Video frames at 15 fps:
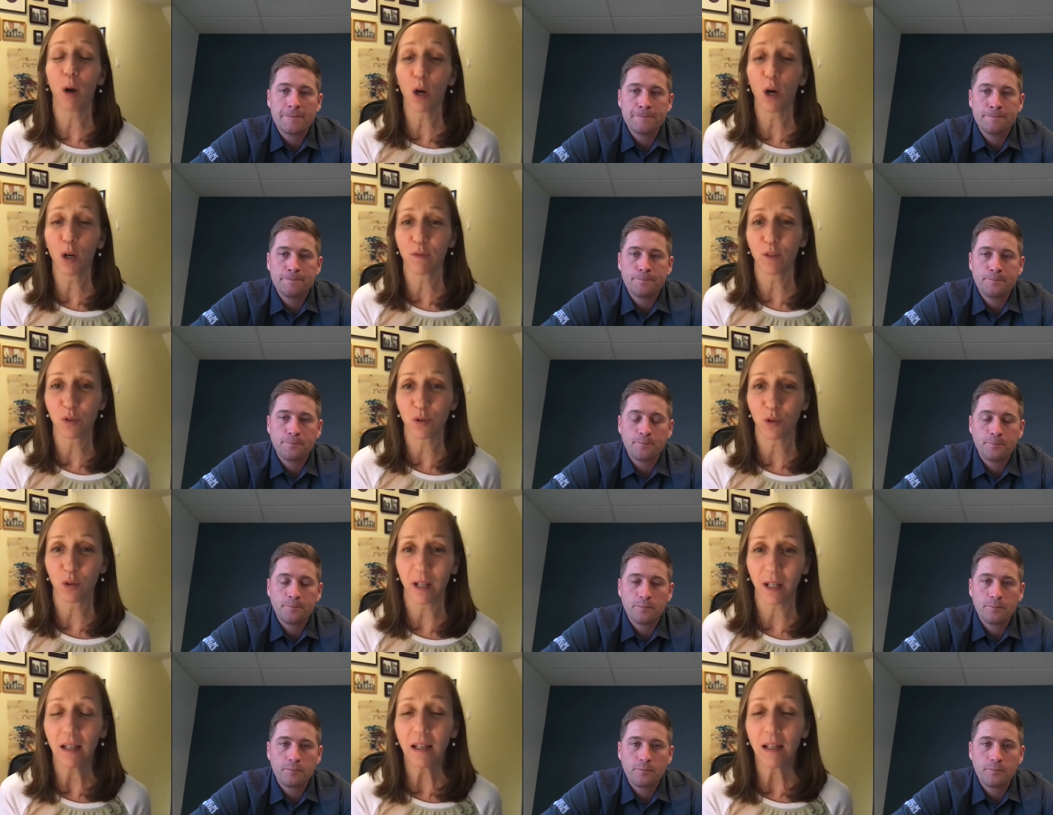Speaker 1: part of the
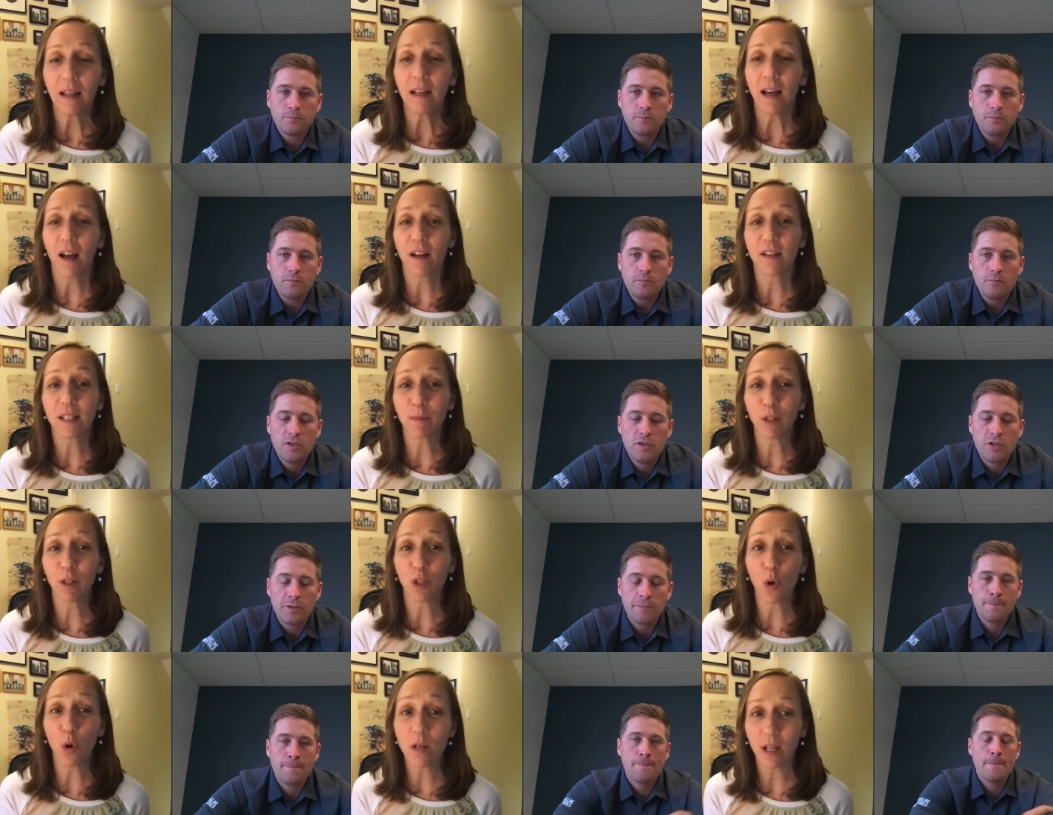story. Uh, someone
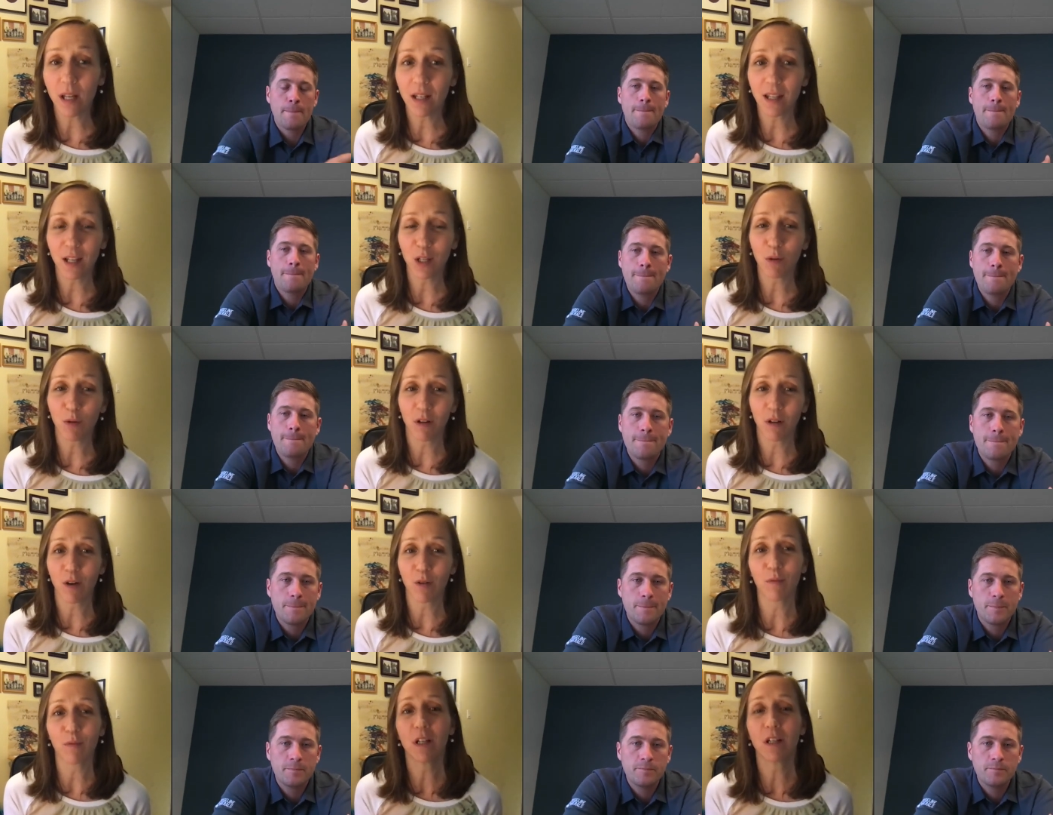noted that you are not
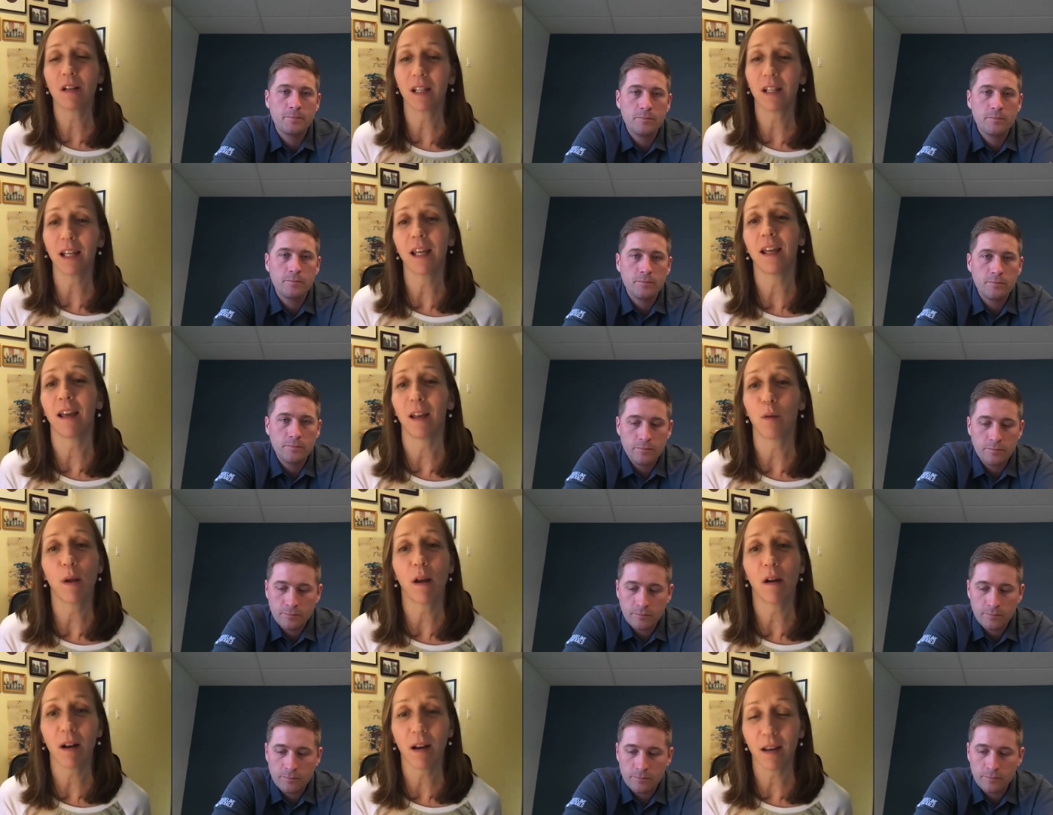originally an
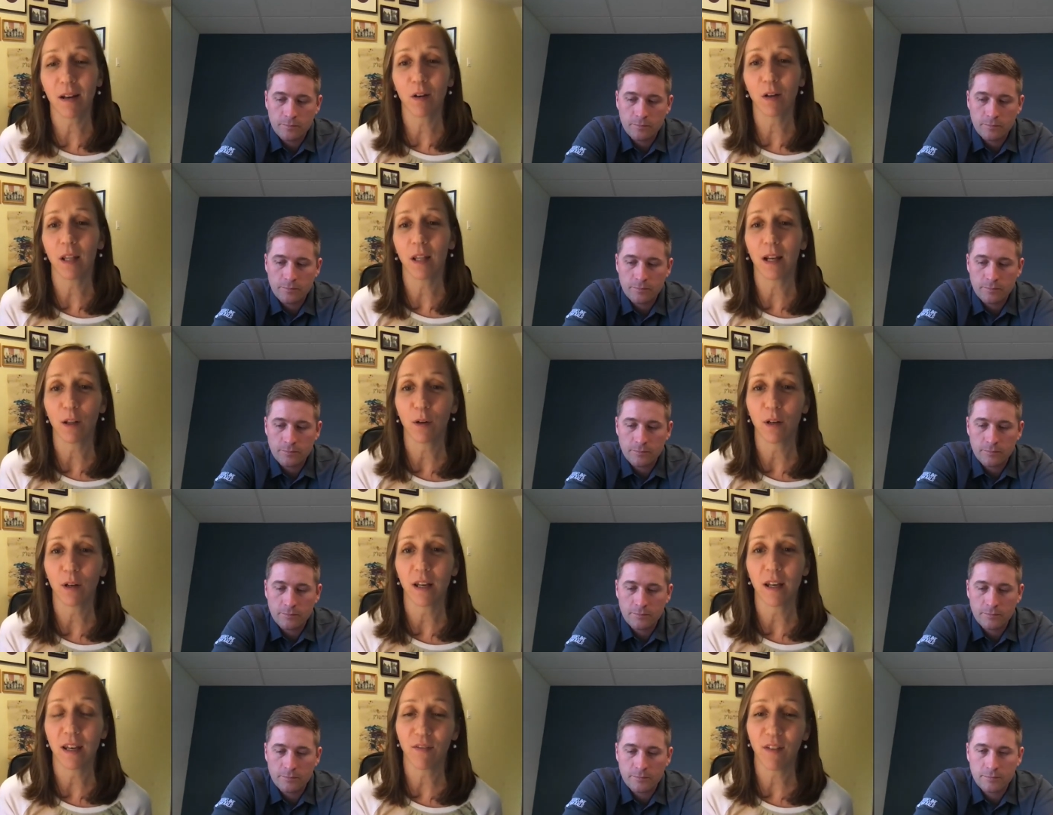American, let alone a
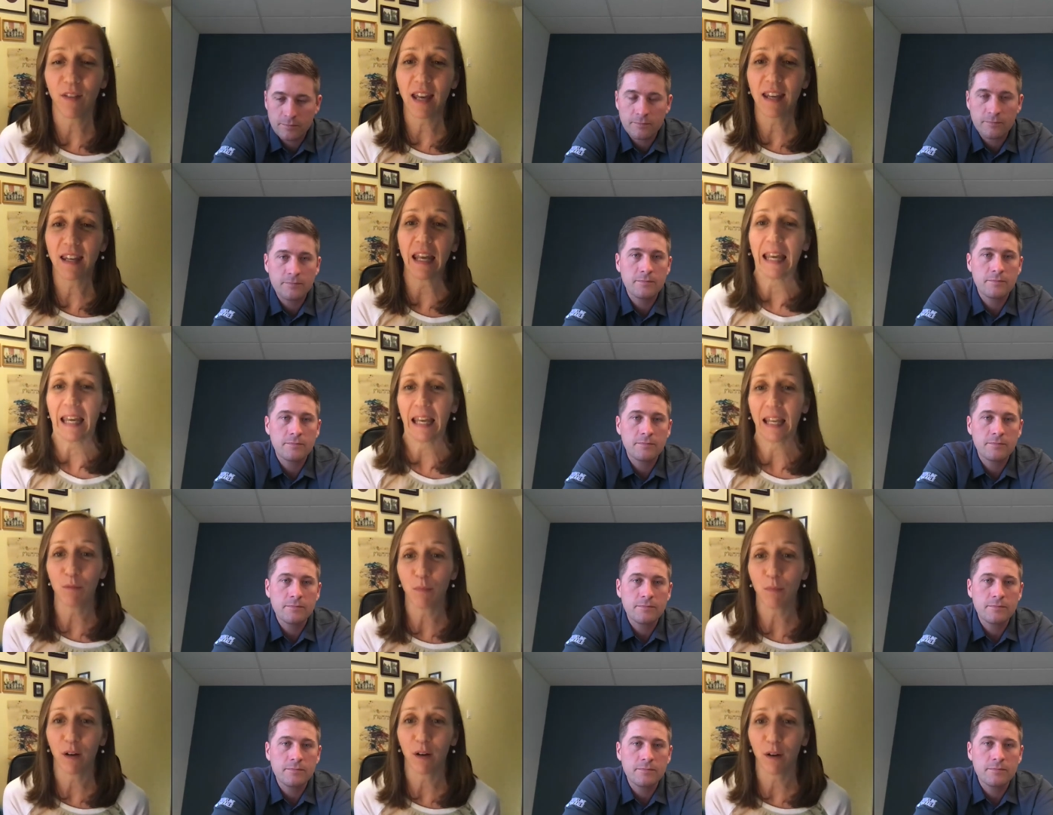Nevada in,
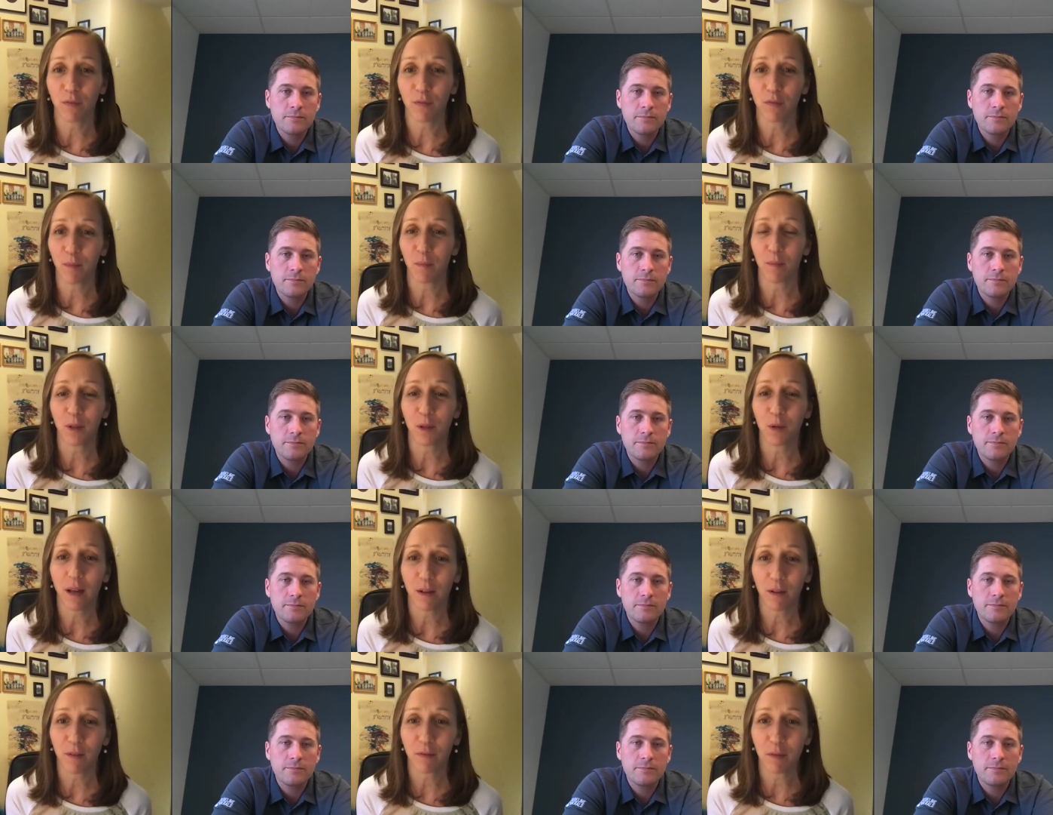but are from, you
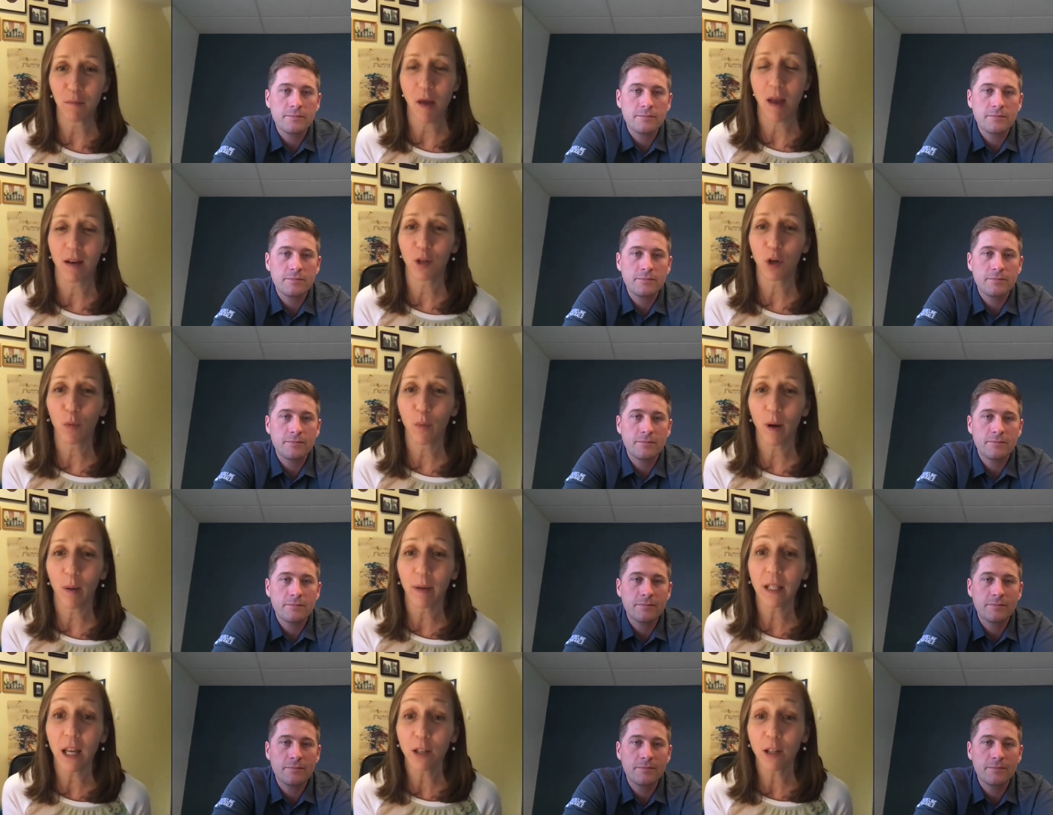hail from Manitoba,
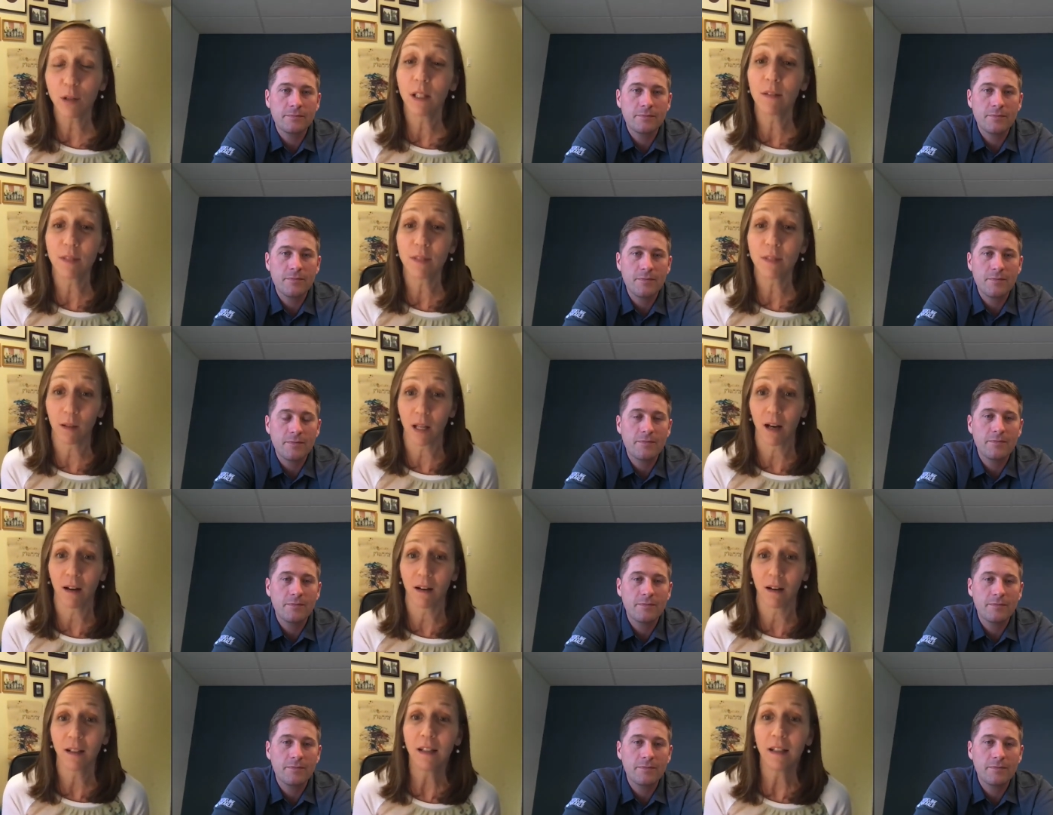but yet you live down
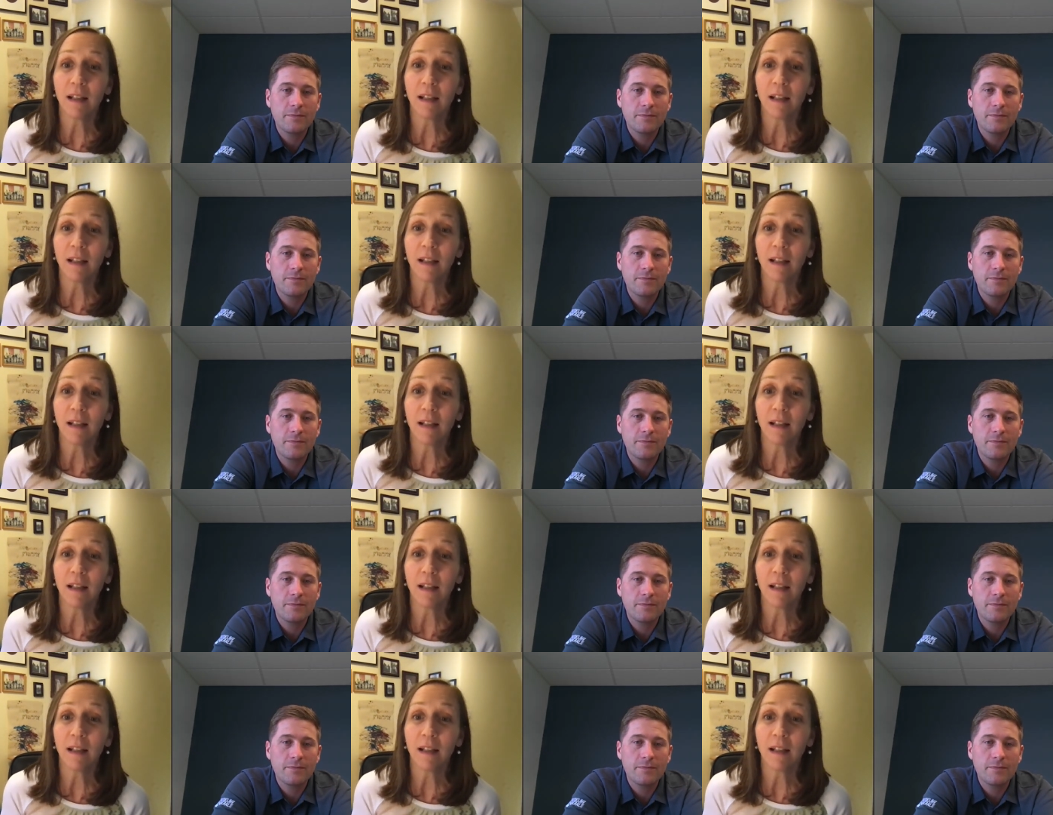there.